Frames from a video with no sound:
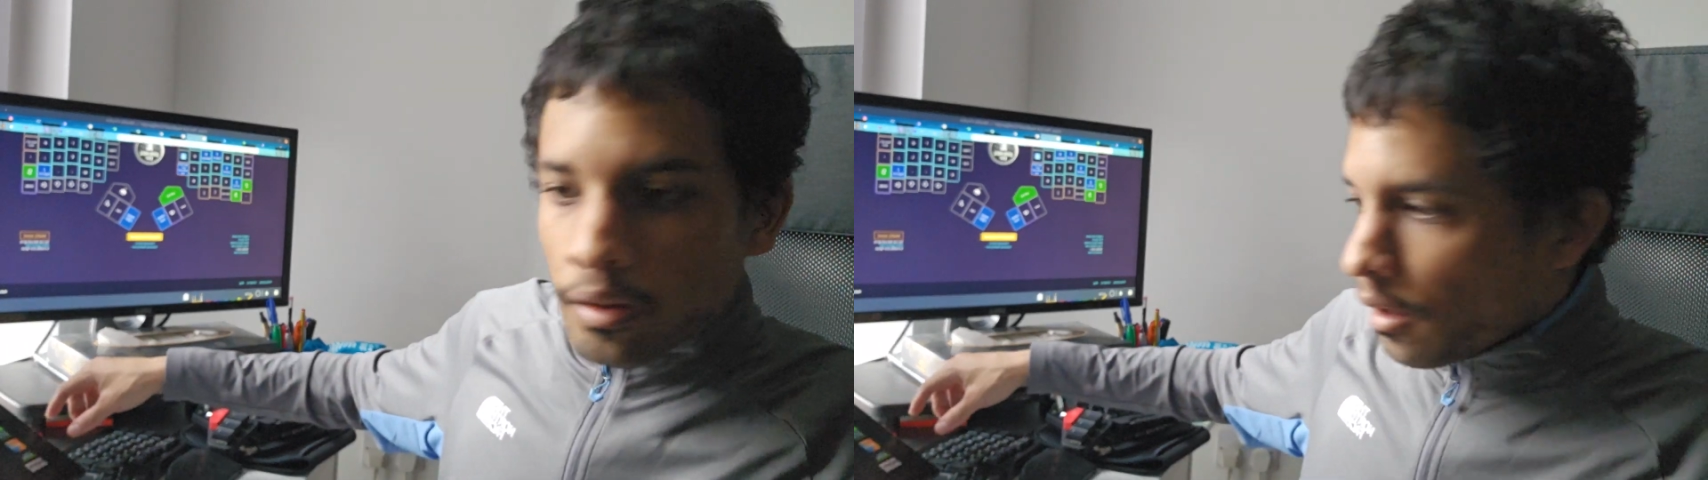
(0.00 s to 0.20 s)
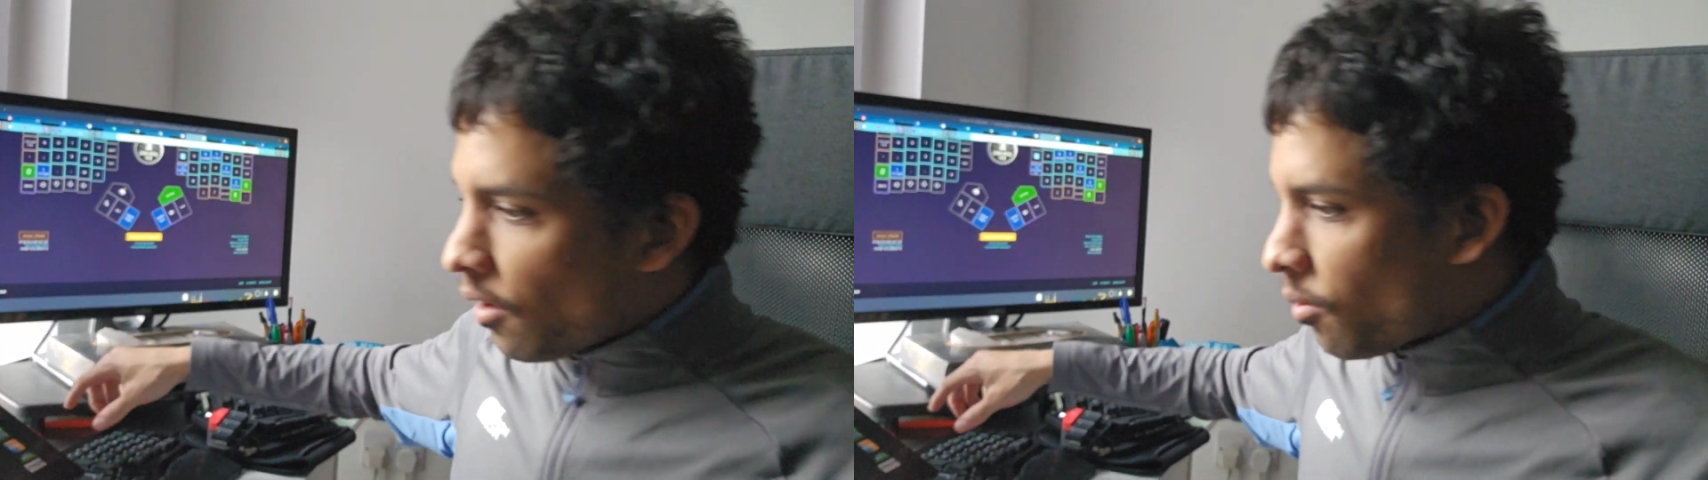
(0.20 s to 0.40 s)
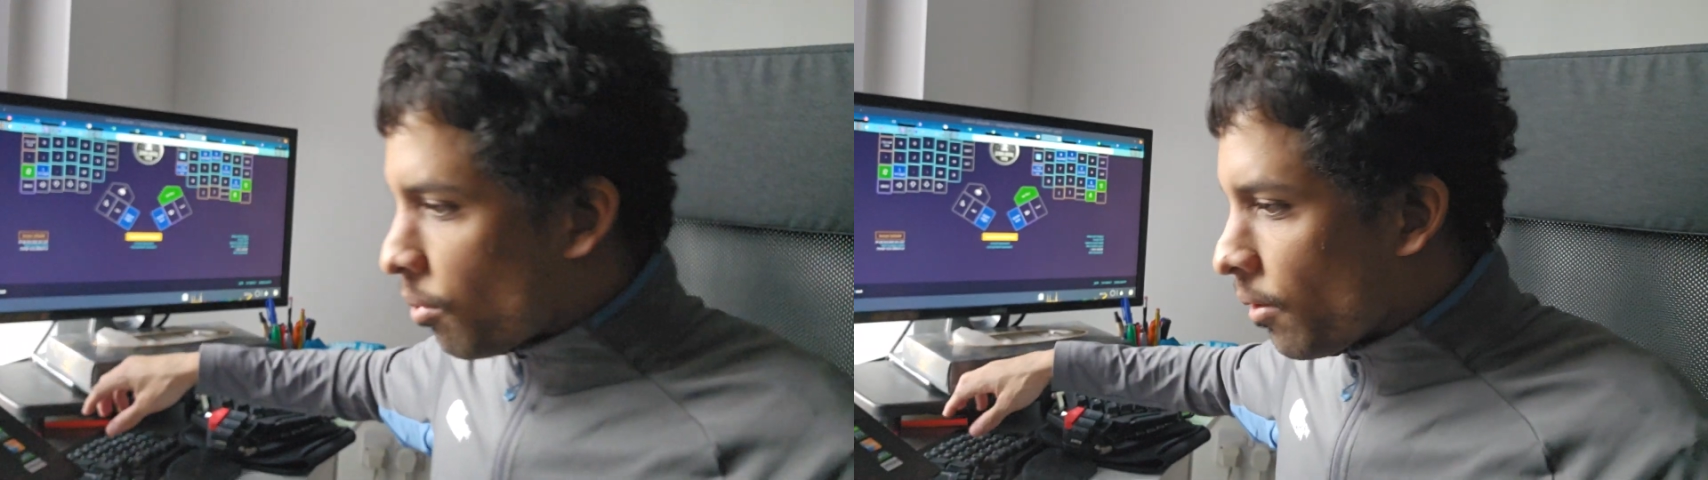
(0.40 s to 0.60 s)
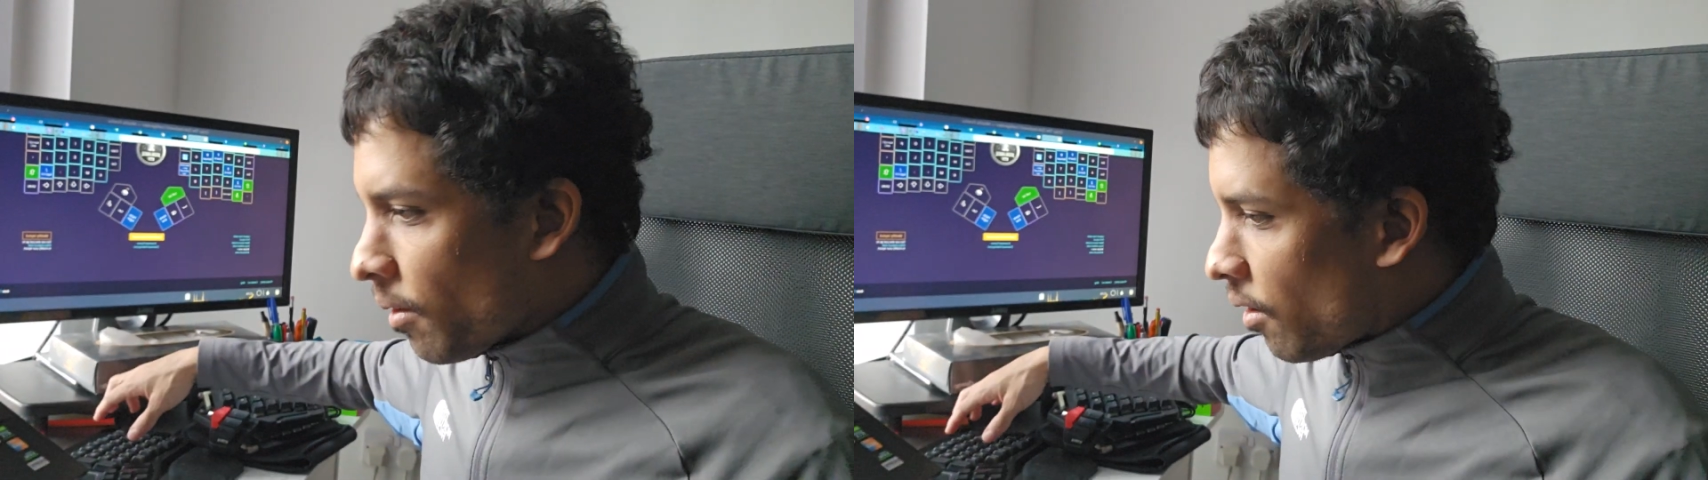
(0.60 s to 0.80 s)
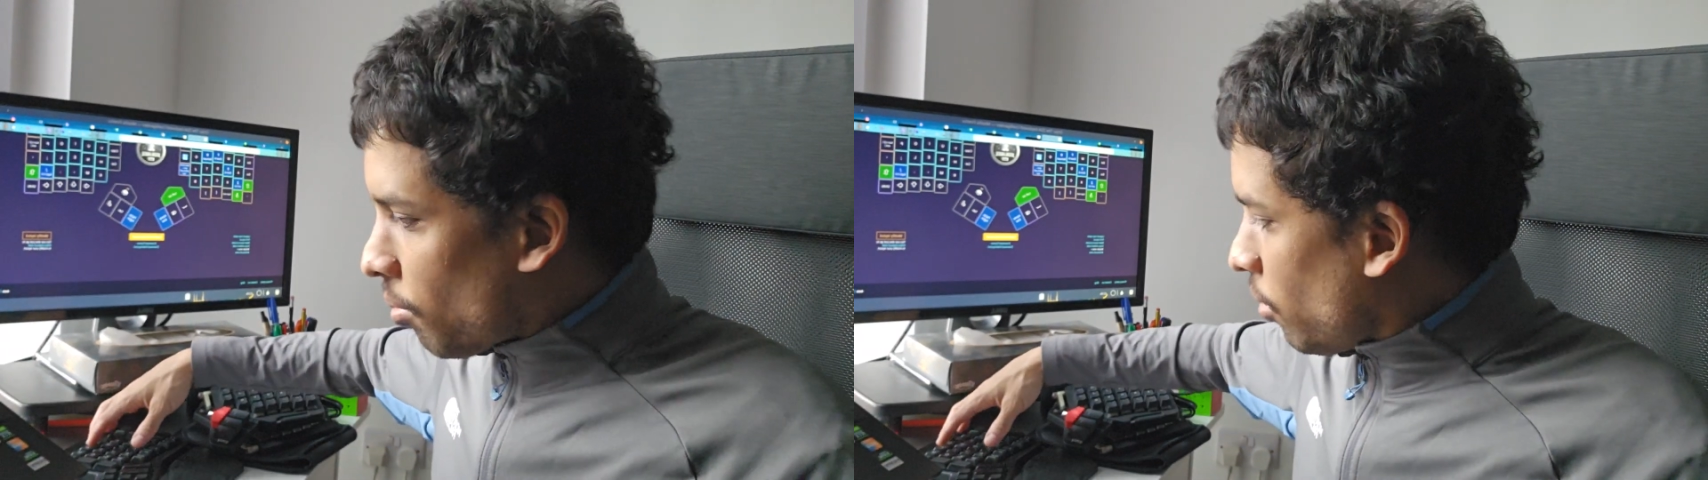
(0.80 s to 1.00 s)
is
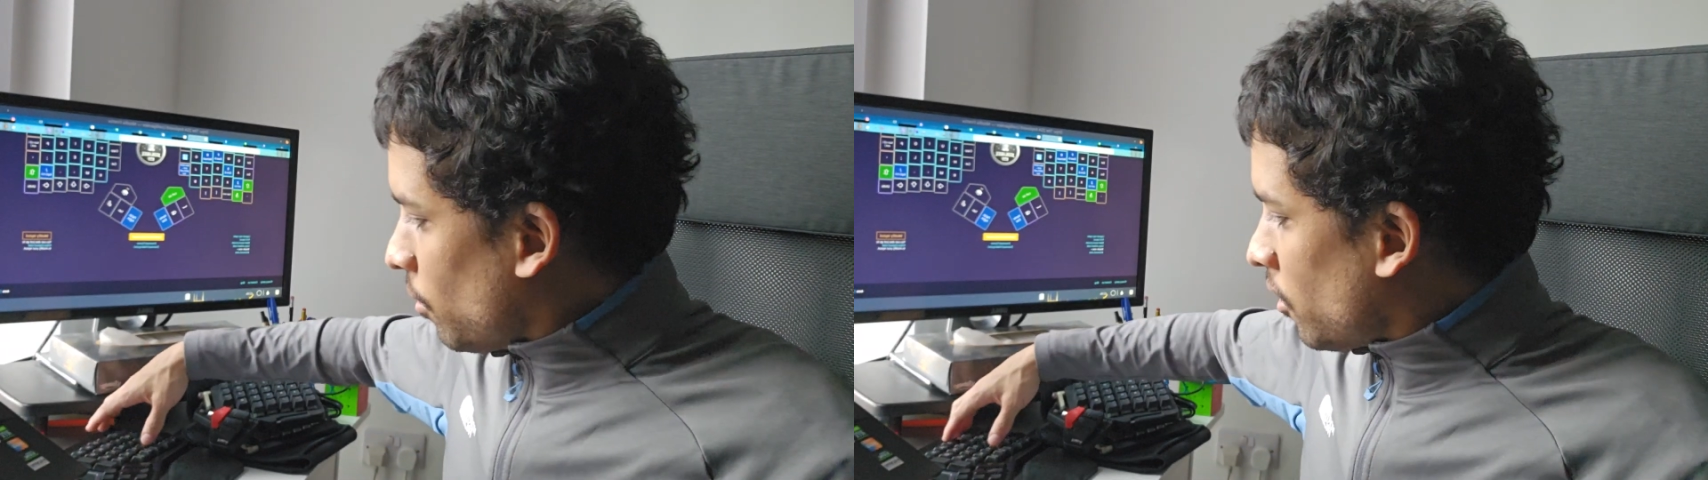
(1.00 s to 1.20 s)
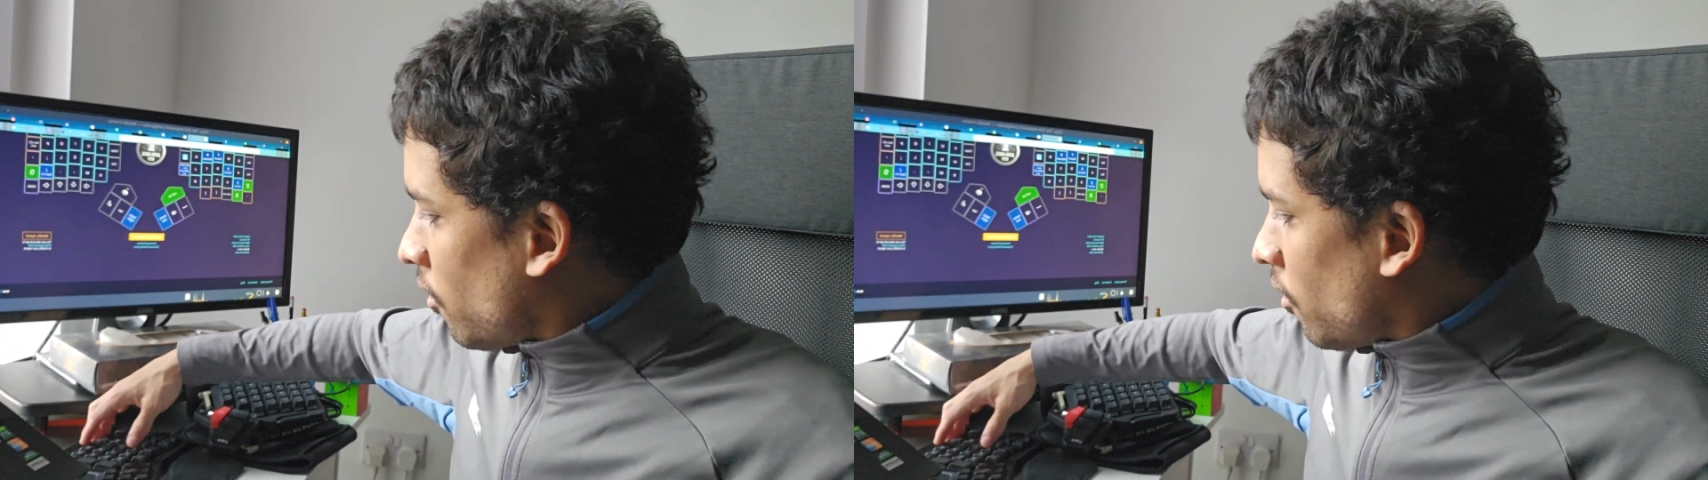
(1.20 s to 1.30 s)
pretty much the